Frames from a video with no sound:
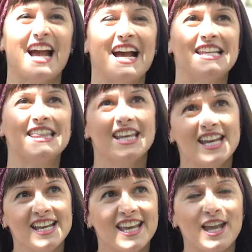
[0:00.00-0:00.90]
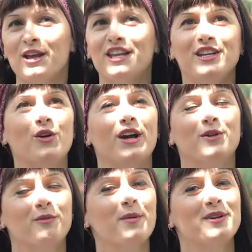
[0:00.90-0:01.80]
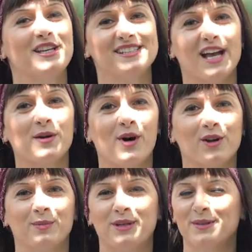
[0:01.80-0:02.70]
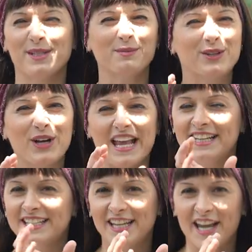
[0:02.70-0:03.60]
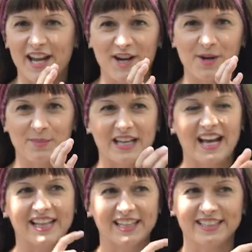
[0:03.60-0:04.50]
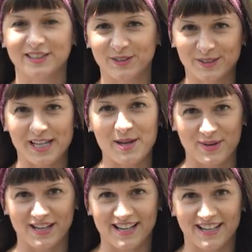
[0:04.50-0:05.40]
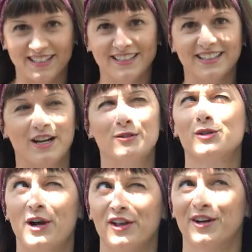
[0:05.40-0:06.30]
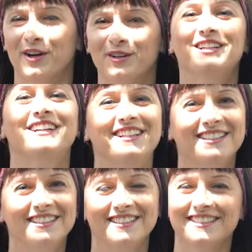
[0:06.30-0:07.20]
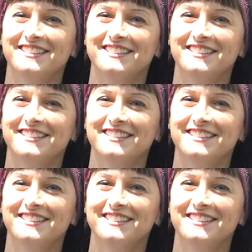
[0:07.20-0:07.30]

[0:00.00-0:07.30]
I think it you know I don't remember the exact model but it was some little handy cam that yeah. had like the little tape in it. It was a while ago.